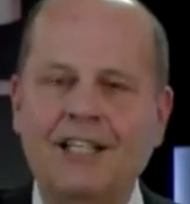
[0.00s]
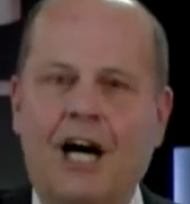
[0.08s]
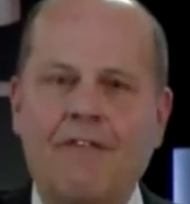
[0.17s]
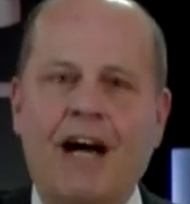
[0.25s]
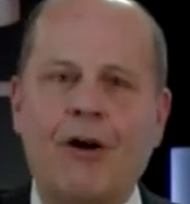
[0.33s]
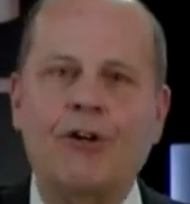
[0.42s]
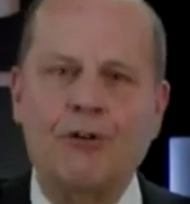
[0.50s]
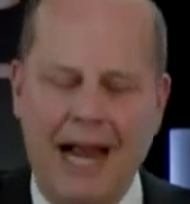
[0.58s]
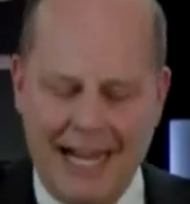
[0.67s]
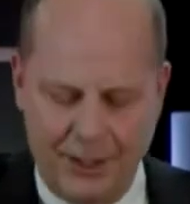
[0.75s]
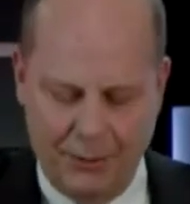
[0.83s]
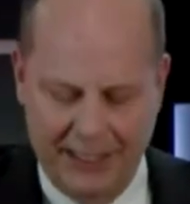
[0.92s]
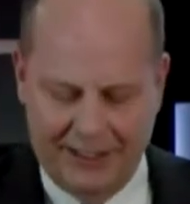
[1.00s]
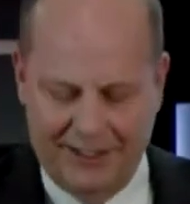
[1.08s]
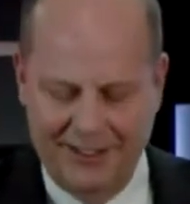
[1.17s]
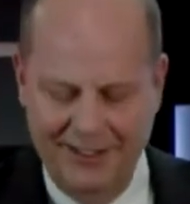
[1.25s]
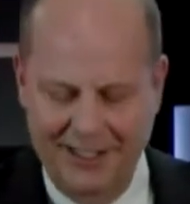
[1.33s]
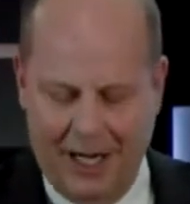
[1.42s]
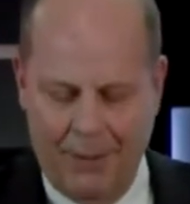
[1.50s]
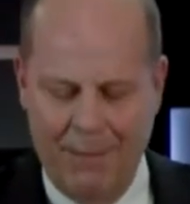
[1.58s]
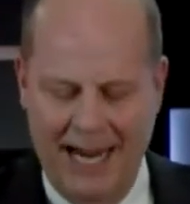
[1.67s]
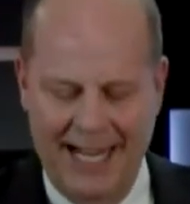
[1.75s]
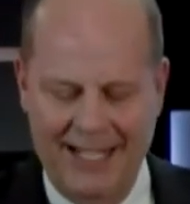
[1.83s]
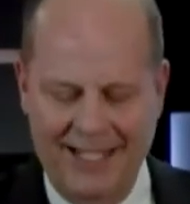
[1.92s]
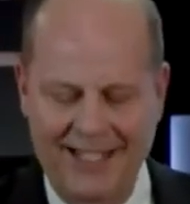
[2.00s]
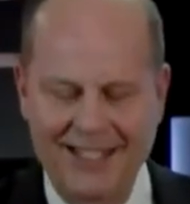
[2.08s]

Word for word: of our graduates are men.